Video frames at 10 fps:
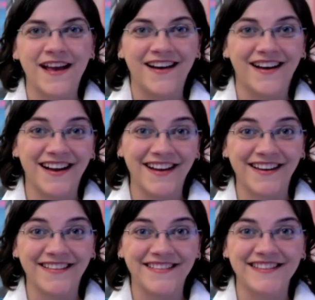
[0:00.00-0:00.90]
Hi
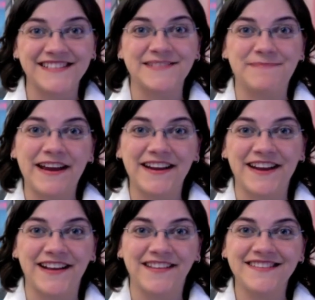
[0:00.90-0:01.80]
again, this is Megan
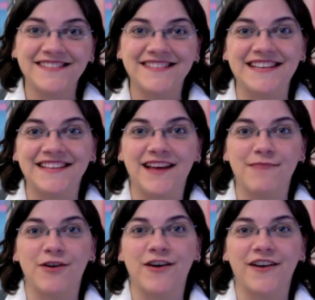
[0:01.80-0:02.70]
England, Teen
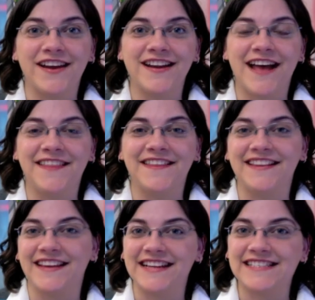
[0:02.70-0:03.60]
Librarian at the
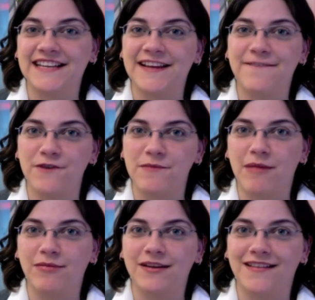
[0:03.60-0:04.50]
Atlantic City Free
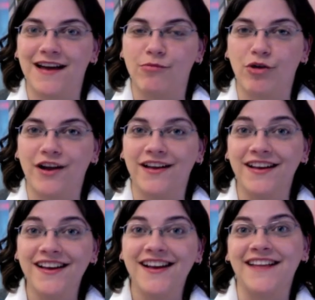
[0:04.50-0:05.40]
Public Library,
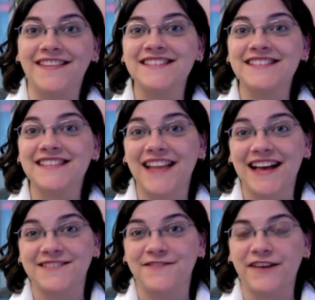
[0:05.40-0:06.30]
and this is the
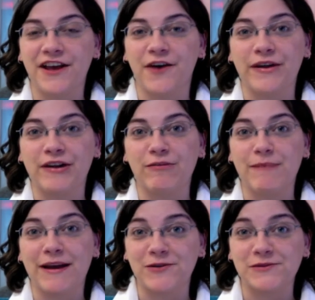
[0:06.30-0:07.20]
last video in our
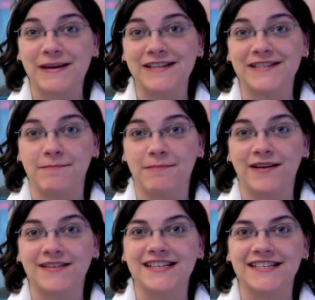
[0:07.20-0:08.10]
Makerspace
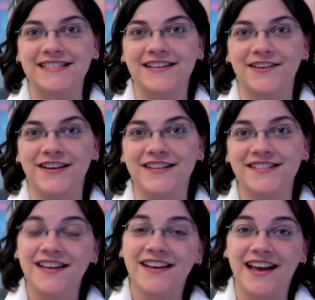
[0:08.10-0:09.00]
unboxing series.
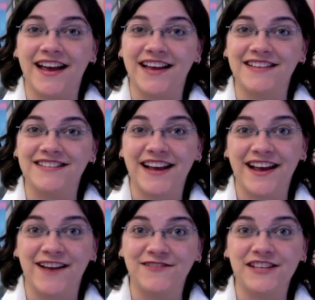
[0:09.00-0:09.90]
And
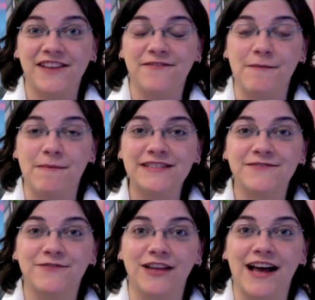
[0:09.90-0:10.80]
today I've saved the
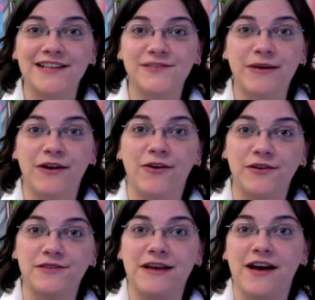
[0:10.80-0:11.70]
best for last. We are
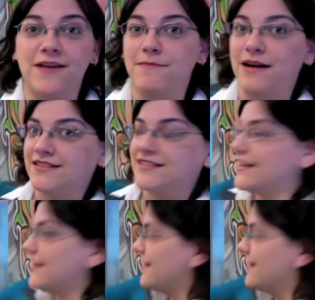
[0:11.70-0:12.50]
going to be unboxing